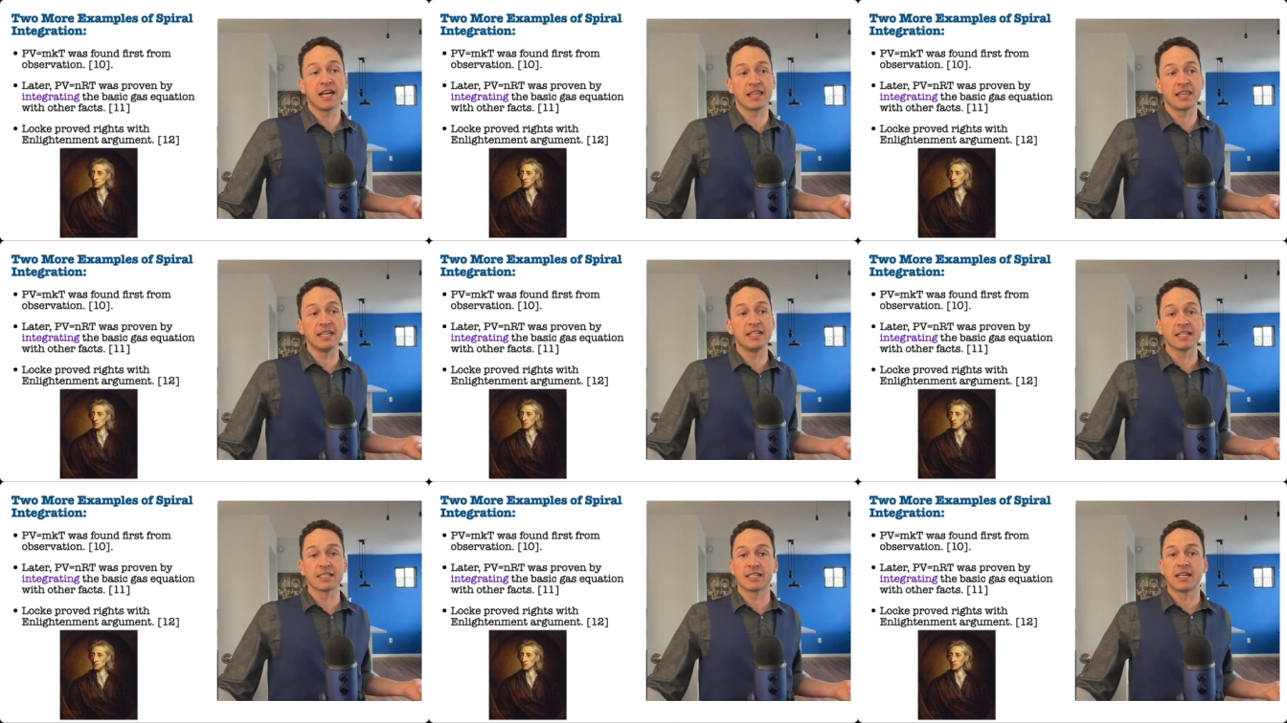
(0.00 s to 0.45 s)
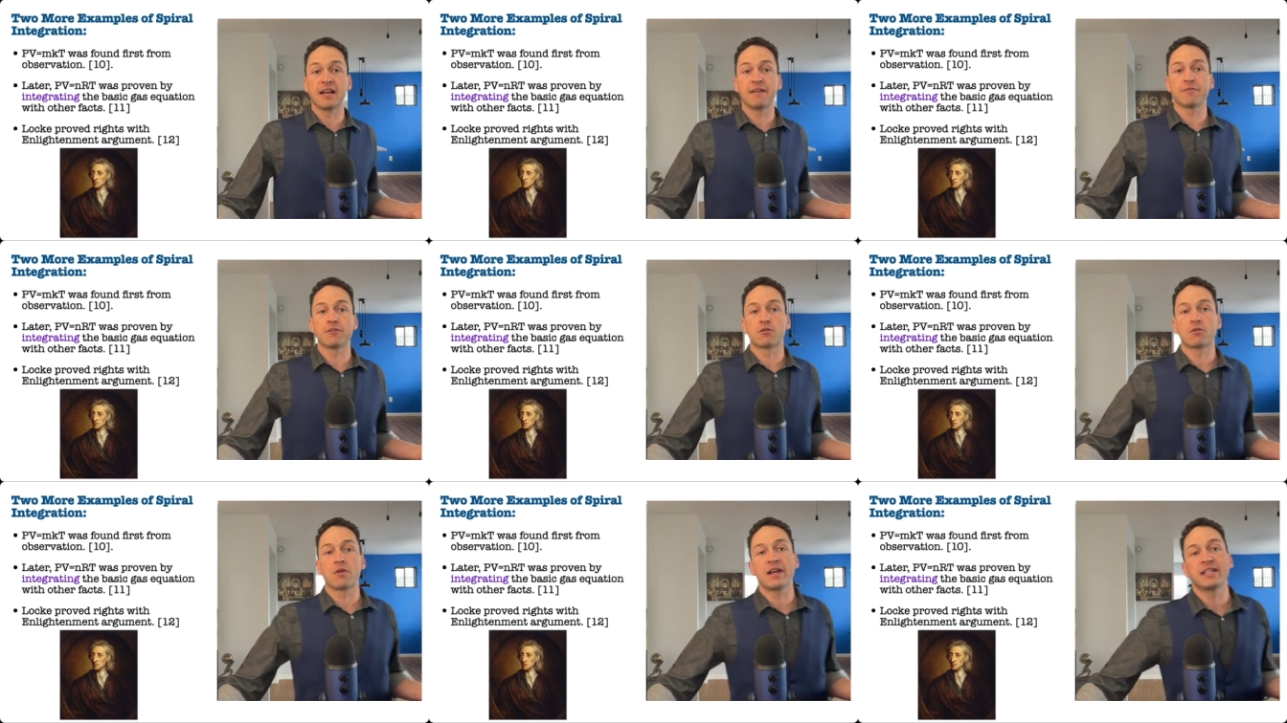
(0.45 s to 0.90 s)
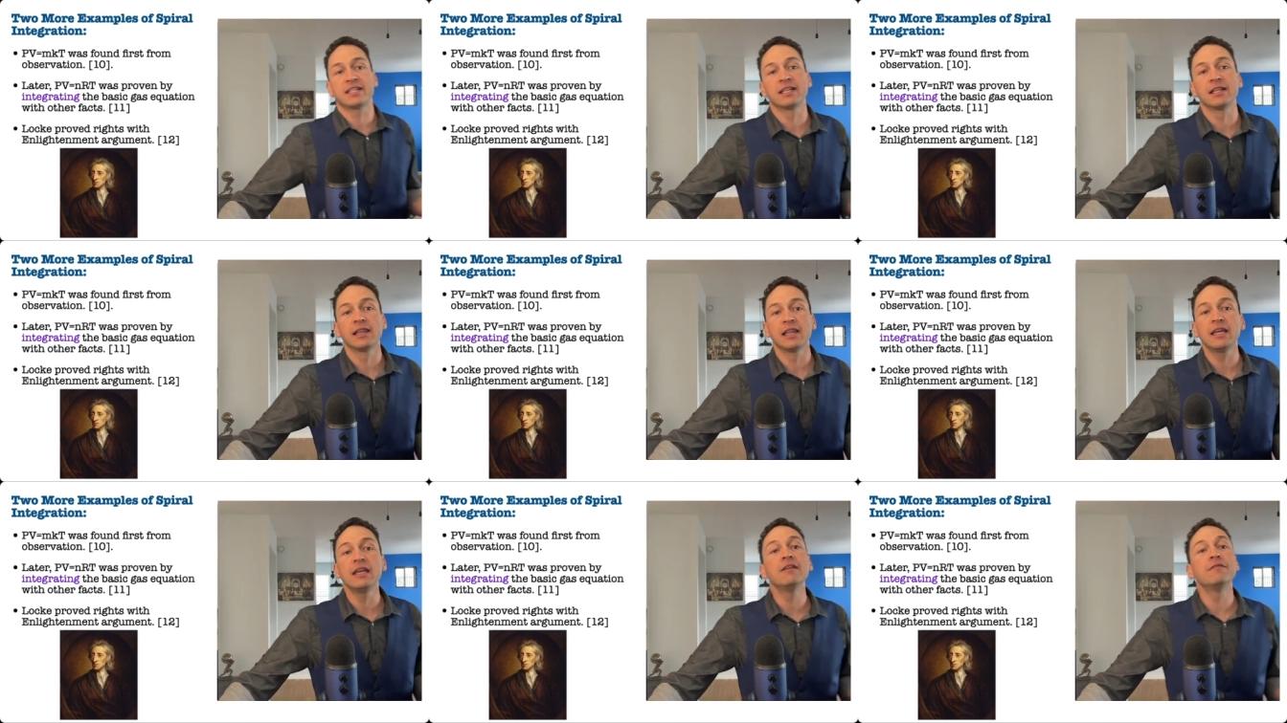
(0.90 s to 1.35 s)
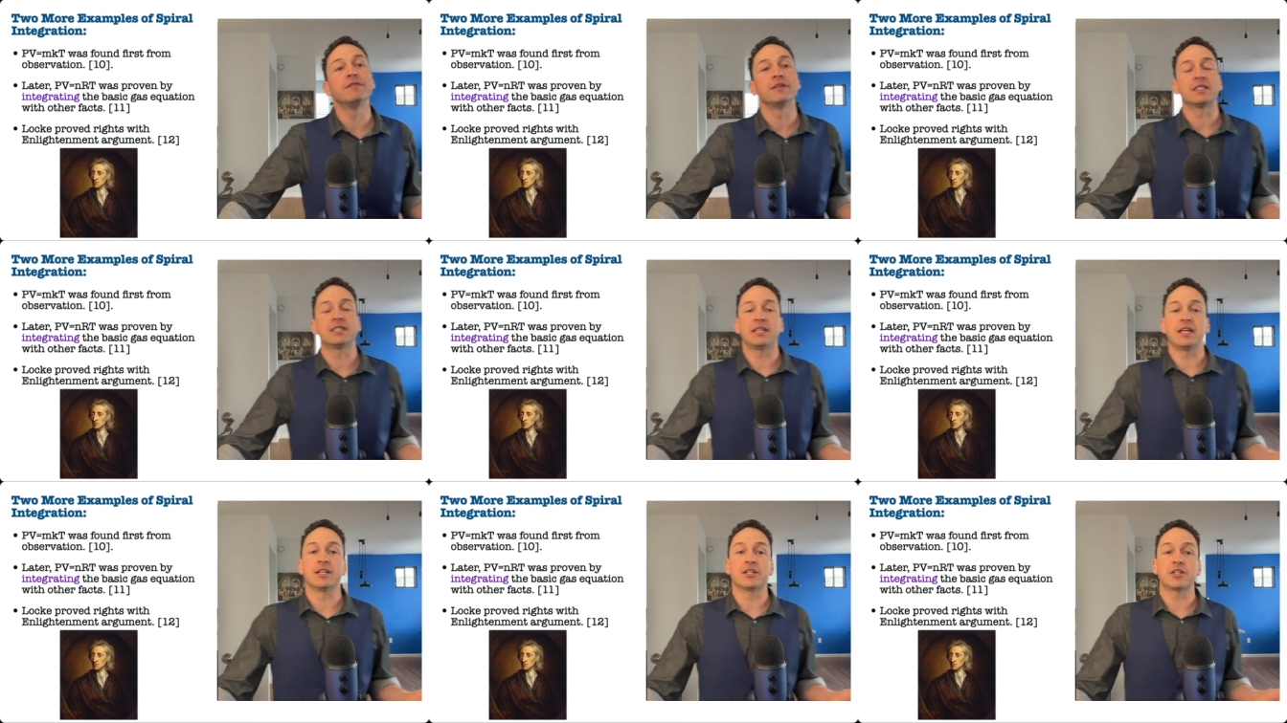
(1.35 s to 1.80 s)
He doesn't have the right to live,
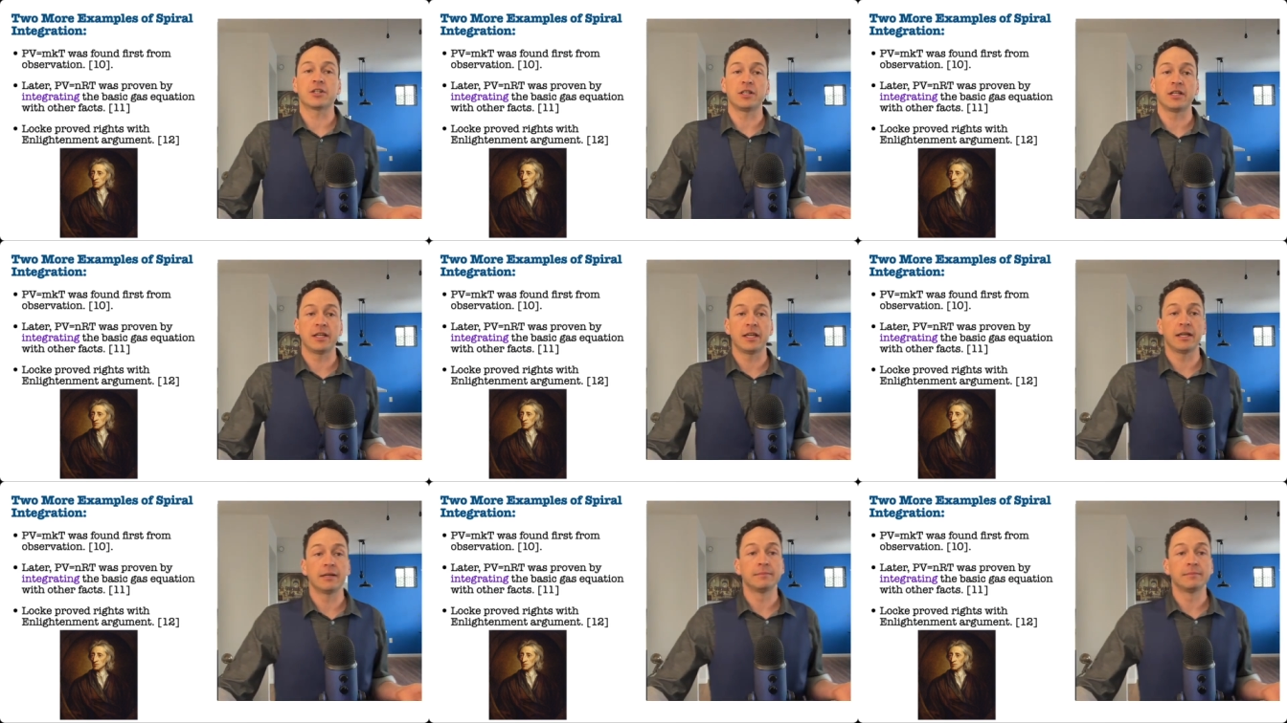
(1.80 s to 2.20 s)
essentially.